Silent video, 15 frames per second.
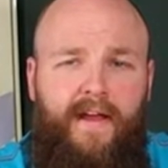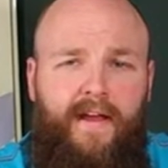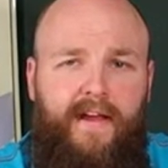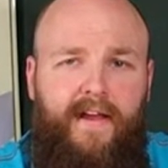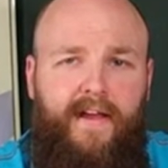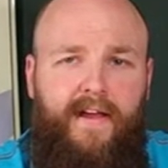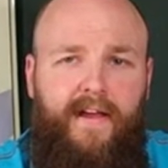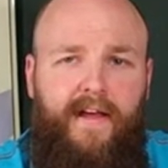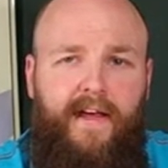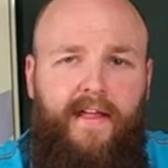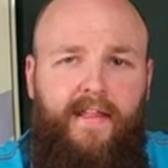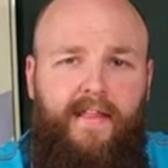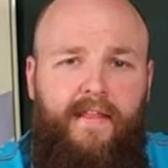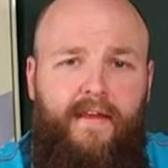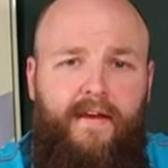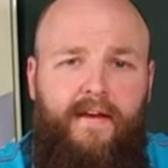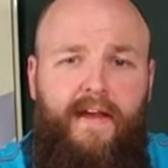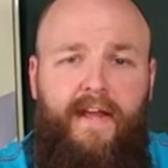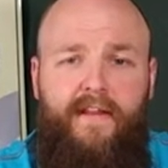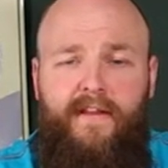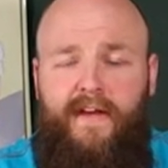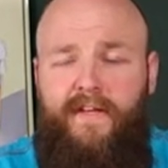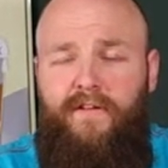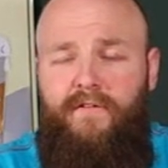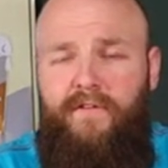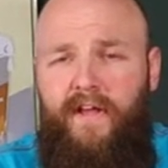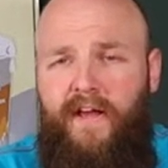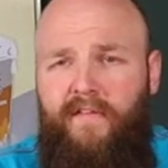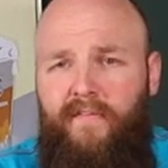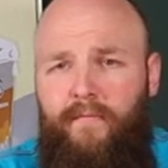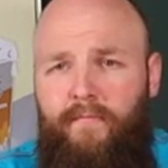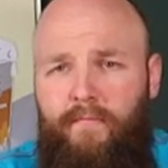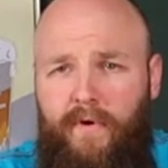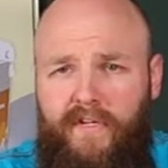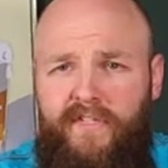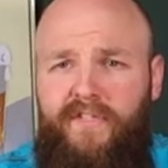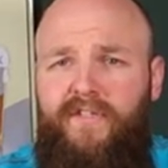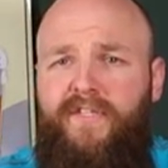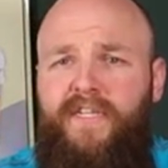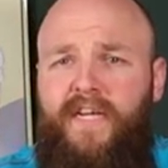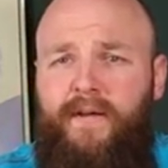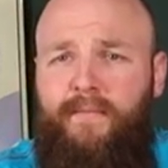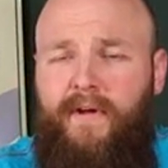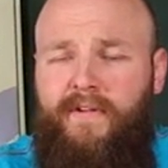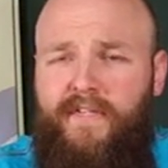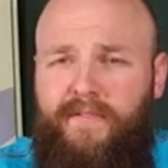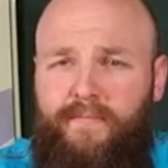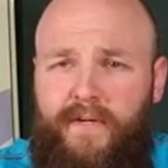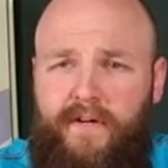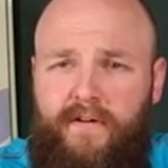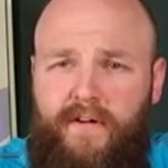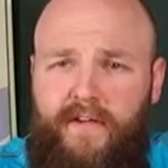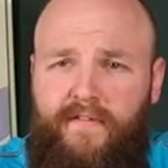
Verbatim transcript: and again I don't have much to say about this beer.